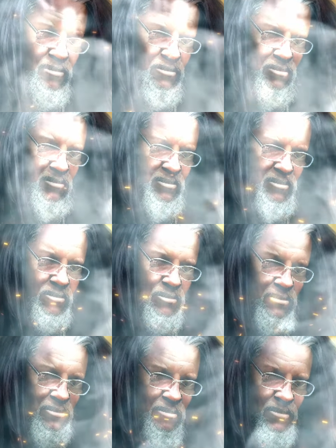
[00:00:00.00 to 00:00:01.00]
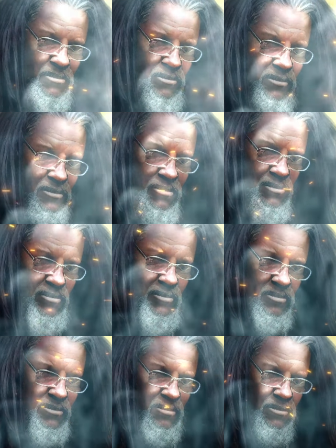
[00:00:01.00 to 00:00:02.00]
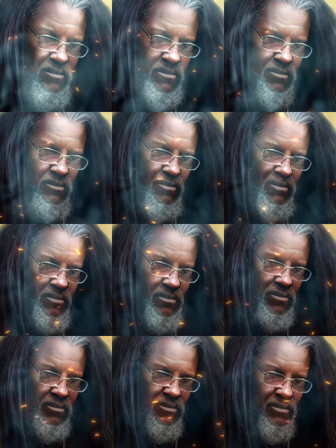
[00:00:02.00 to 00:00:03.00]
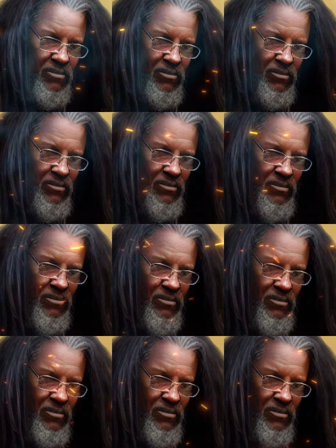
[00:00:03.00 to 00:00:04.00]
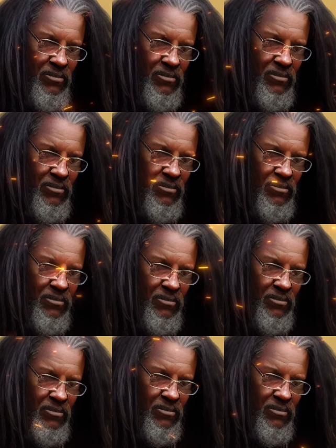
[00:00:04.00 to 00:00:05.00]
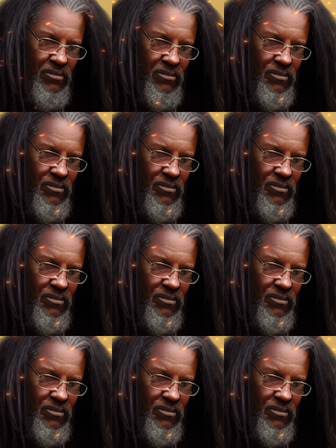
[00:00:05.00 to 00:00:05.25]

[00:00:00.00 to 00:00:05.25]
Oh, where yeah. you know, I, I thought not, he built saddles too. Those. His father used to build saddles.